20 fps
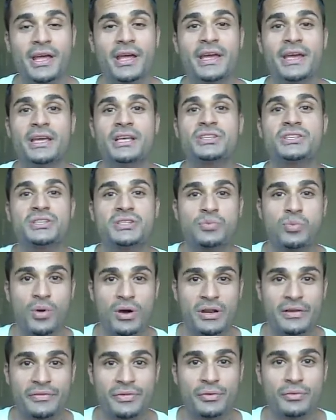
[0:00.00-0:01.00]
He's just one
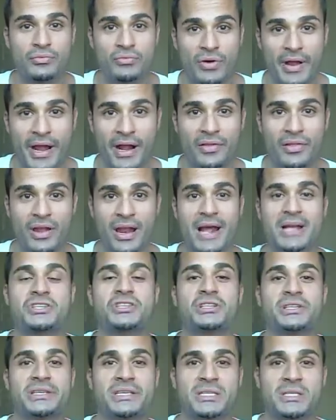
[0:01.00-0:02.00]
of the rare that
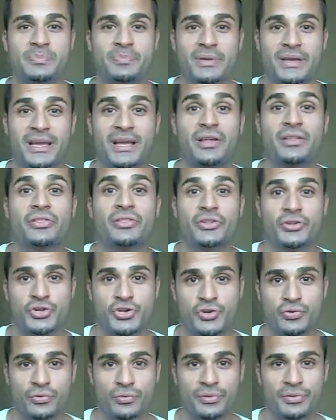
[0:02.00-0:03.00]
actually speak the
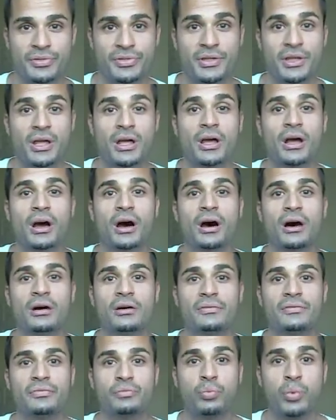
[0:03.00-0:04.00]
truth
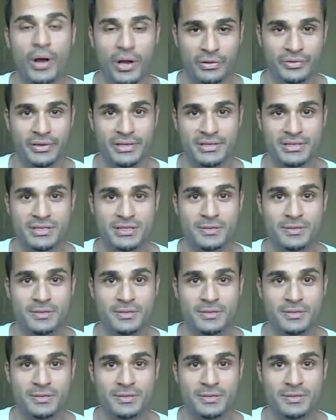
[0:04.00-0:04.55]
of wellness.